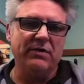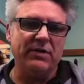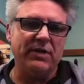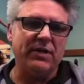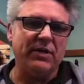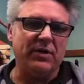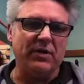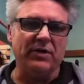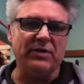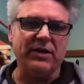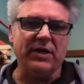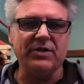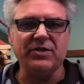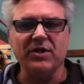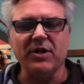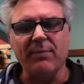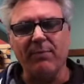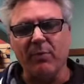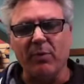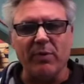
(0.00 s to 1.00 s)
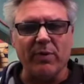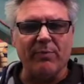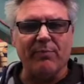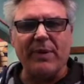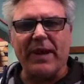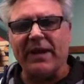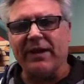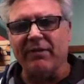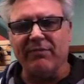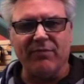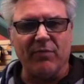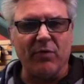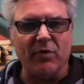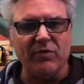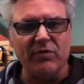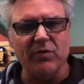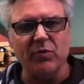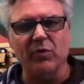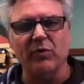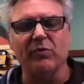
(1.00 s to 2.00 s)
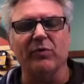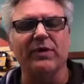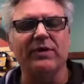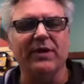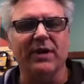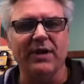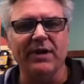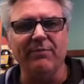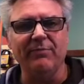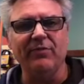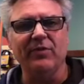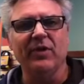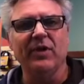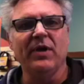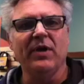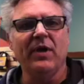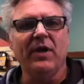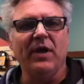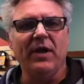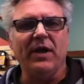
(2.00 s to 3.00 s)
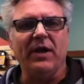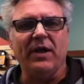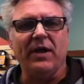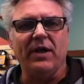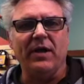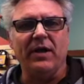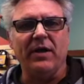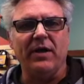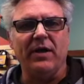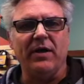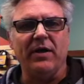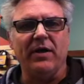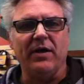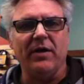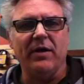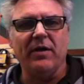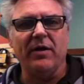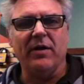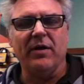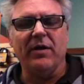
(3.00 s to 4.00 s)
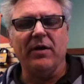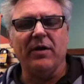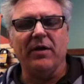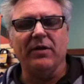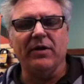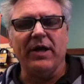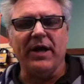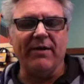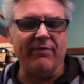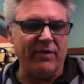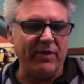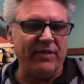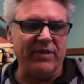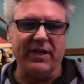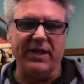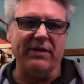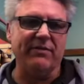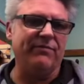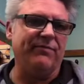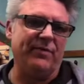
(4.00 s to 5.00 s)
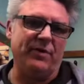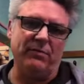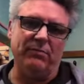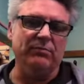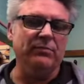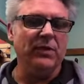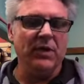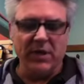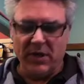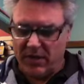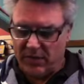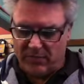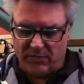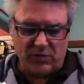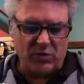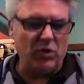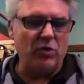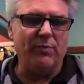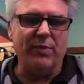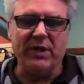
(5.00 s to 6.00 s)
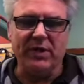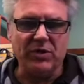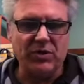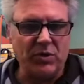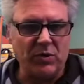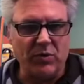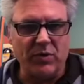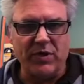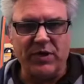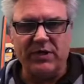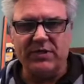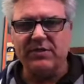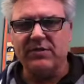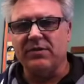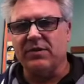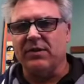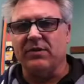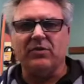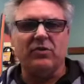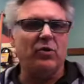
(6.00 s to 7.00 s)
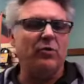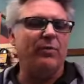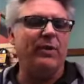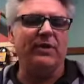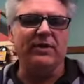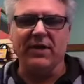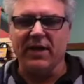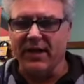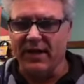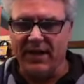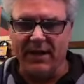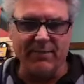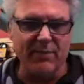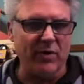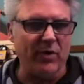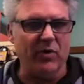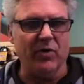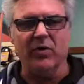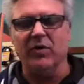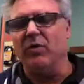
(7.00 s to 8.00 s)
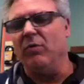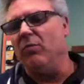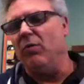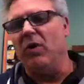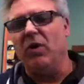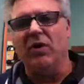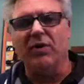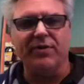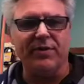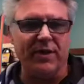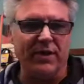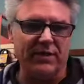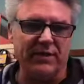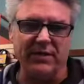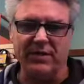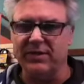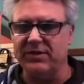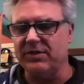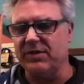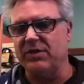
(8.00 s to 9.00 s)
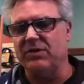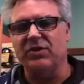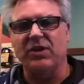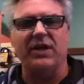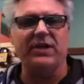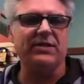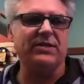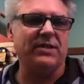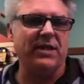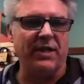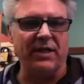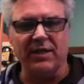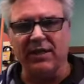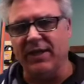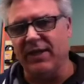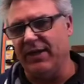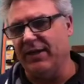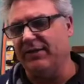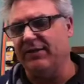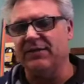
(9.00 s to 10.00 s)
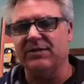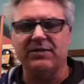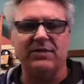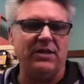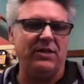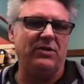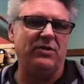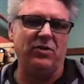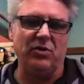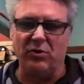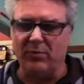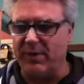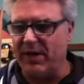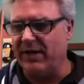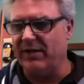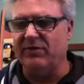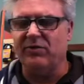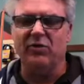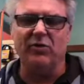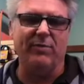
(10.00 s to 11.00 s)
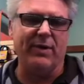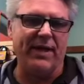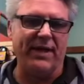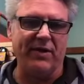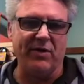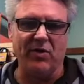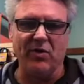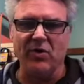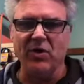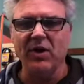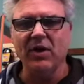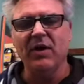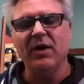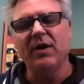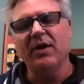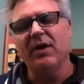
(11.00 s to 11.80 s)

did a little touch-up. We went back and forth 2 or 3 times. On everything from tubing choice to tubing diameter to wall thickness to chainstay length to seat tube, head tube angle,